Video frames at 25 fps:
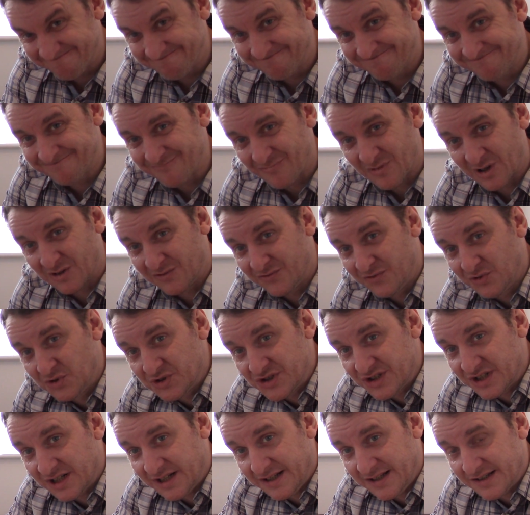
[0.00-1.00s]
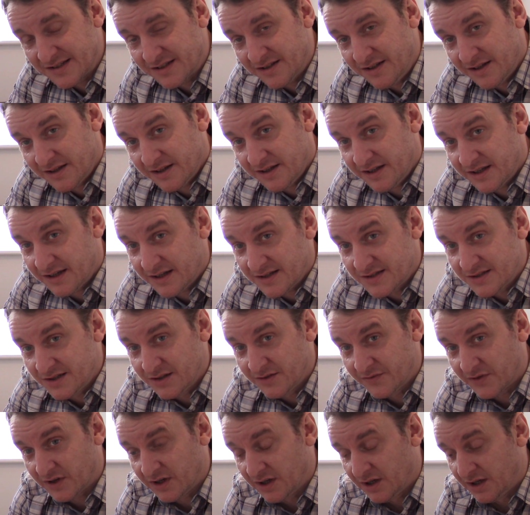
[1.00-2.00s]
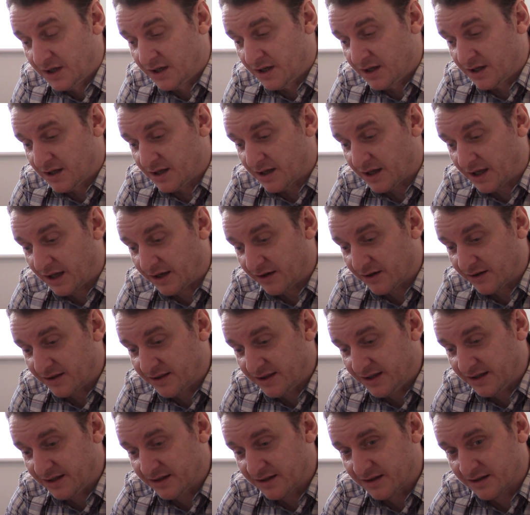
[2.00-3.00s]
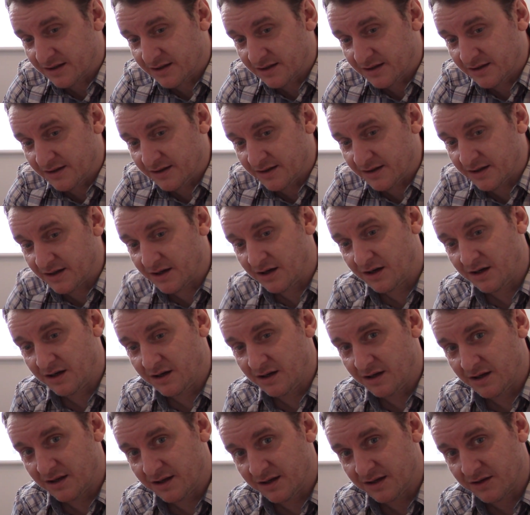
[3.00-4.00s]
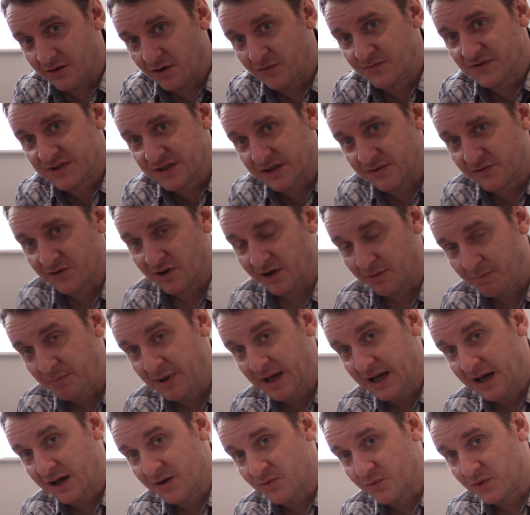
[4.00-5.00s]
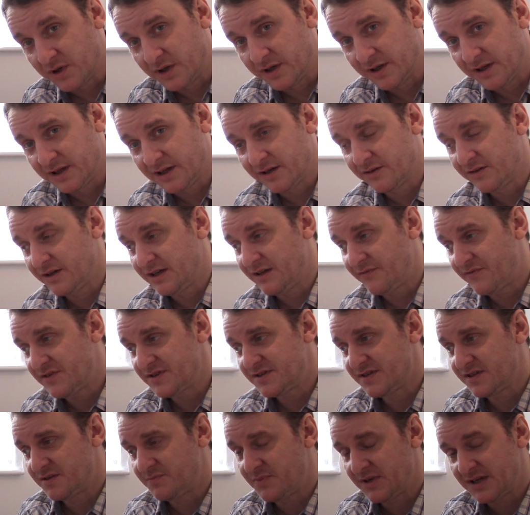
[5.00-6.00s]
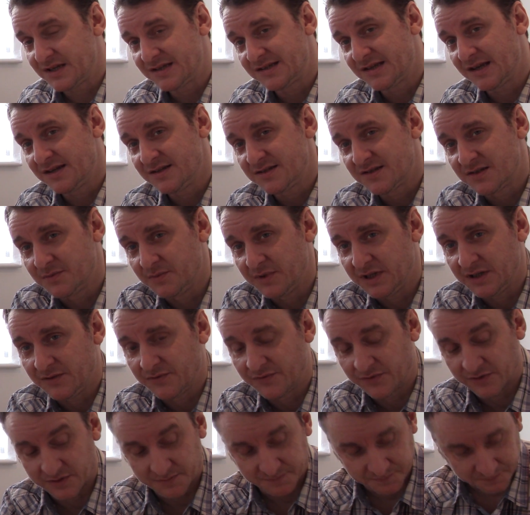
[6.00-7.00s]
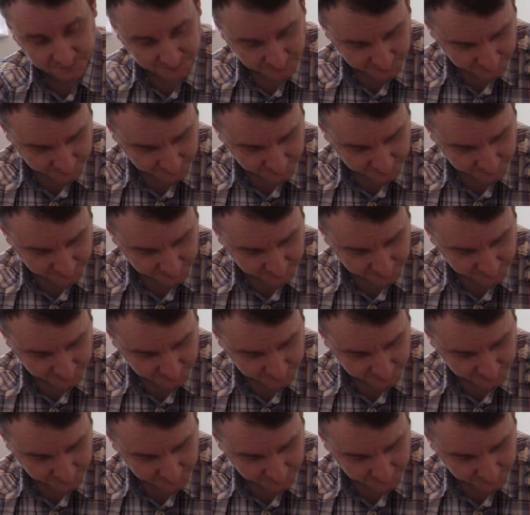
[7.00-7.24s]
unfortunately, it's only going to get a silver, and I think obviously I've got a bad one. Now, if this had been sent to me from